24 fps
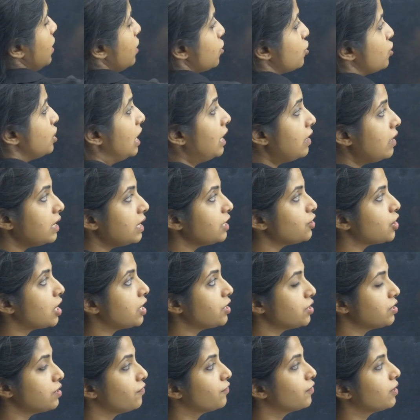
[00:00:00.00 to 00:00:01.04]
Generally,
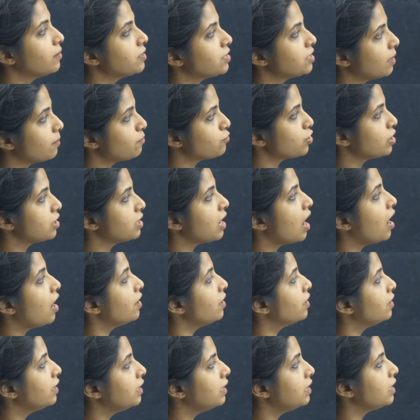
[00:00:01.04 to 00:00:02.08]
chances of conception
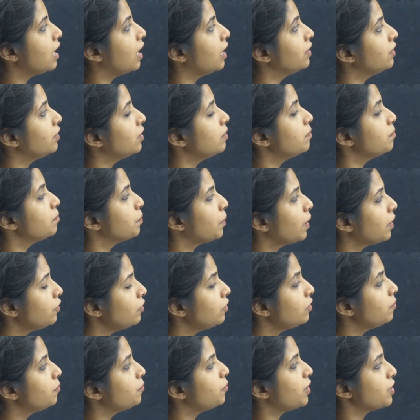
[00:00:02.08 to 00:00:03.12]
are nil until
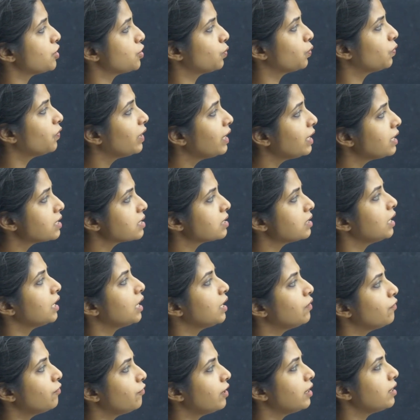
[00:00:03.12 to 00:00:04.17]
mother breastfeeds the
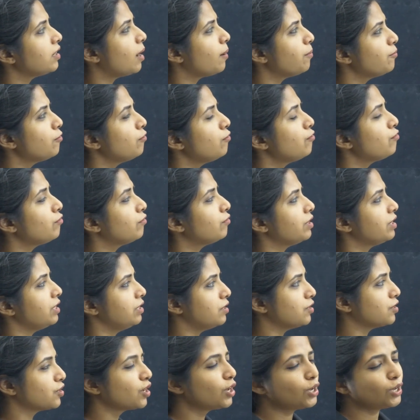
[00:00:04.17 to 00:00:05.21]
infant up to 2
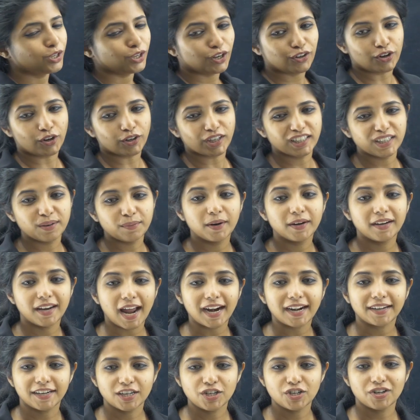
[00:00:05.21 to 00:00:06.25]
years. You're talking about
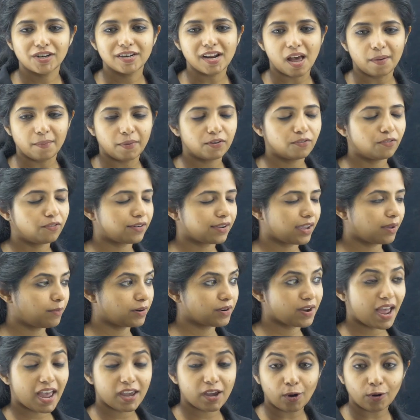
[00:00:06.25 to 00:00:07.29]
lactational amenorrhea,
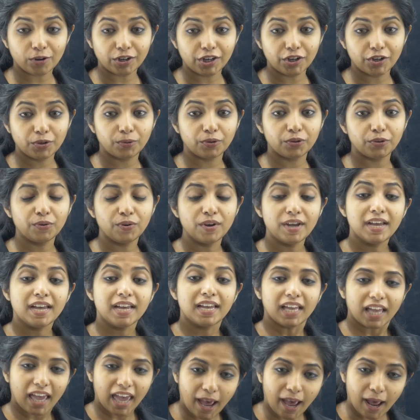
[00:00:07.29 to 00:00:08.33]
but I already told you,
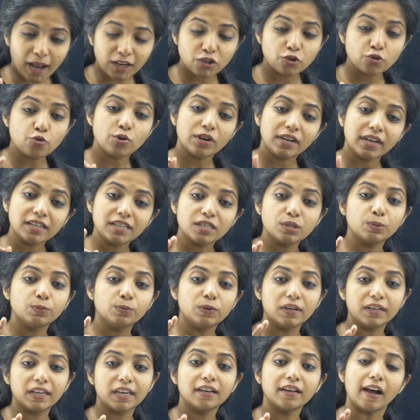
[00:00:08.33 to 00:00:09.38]
actually it's
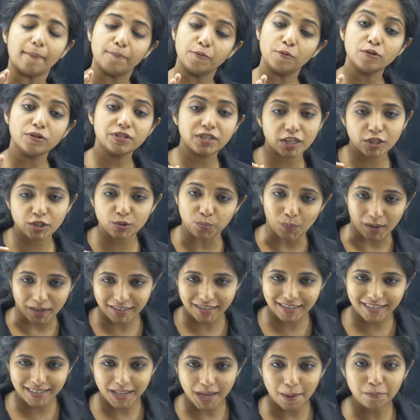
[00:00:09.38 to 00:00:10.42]
working up to 6
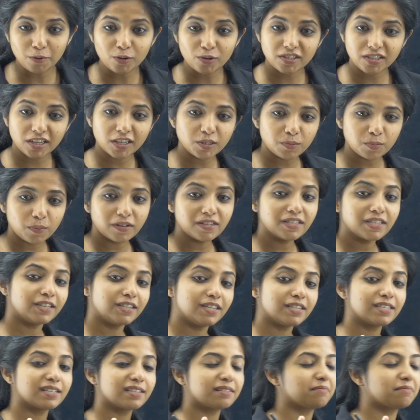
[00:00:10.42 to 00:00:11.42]
months. Up to 6 months, it is